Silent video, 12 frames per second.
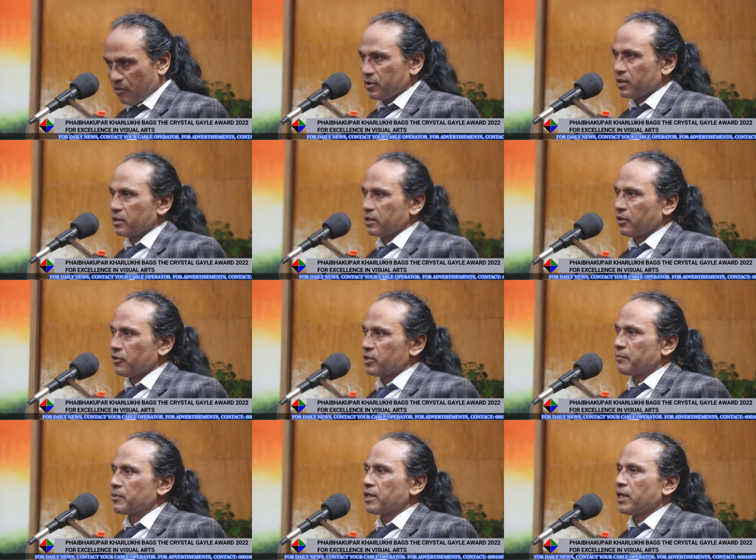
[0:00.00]
the
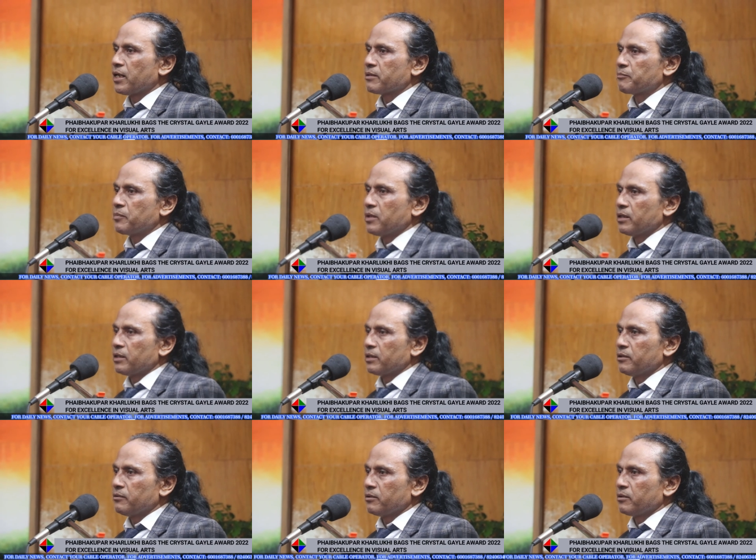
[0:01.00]
contemporary art
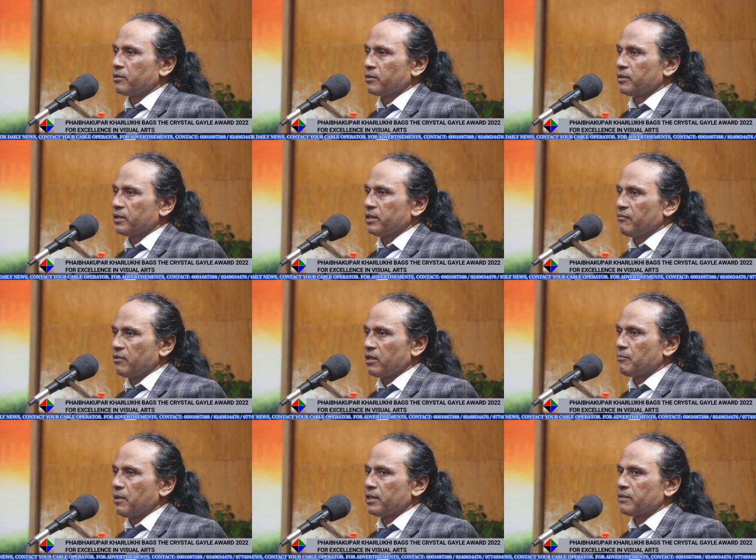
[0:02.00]

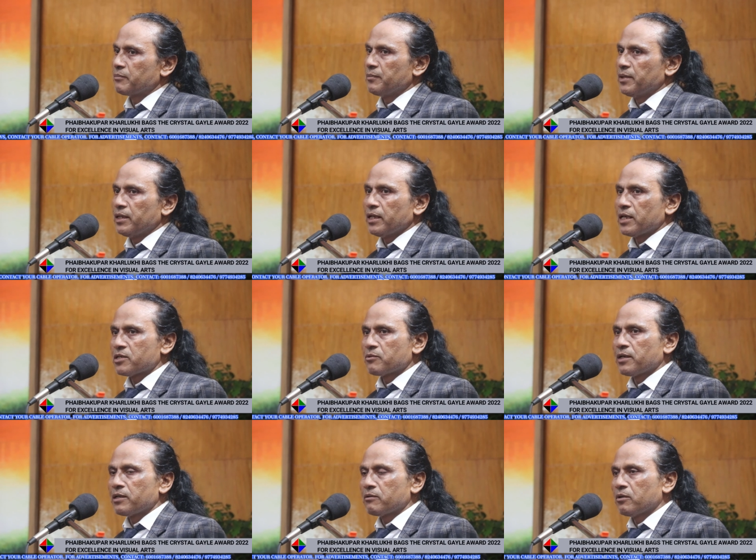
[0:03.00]
develop and prevail elsewhere
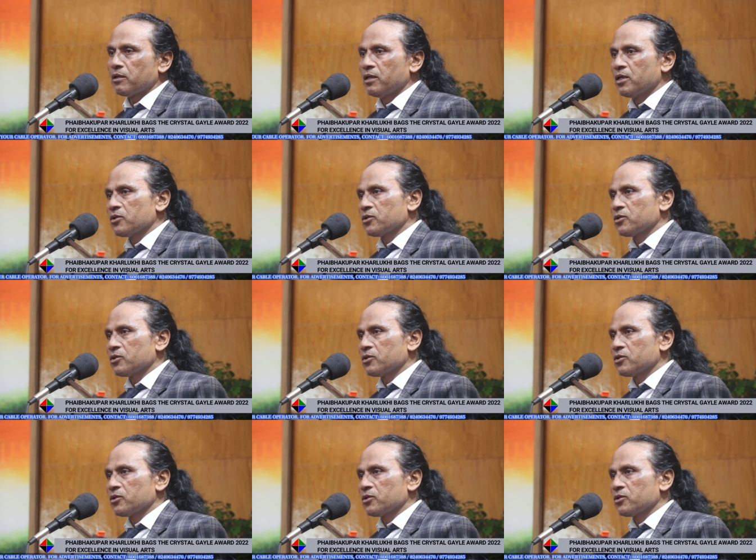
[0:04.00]
in the world.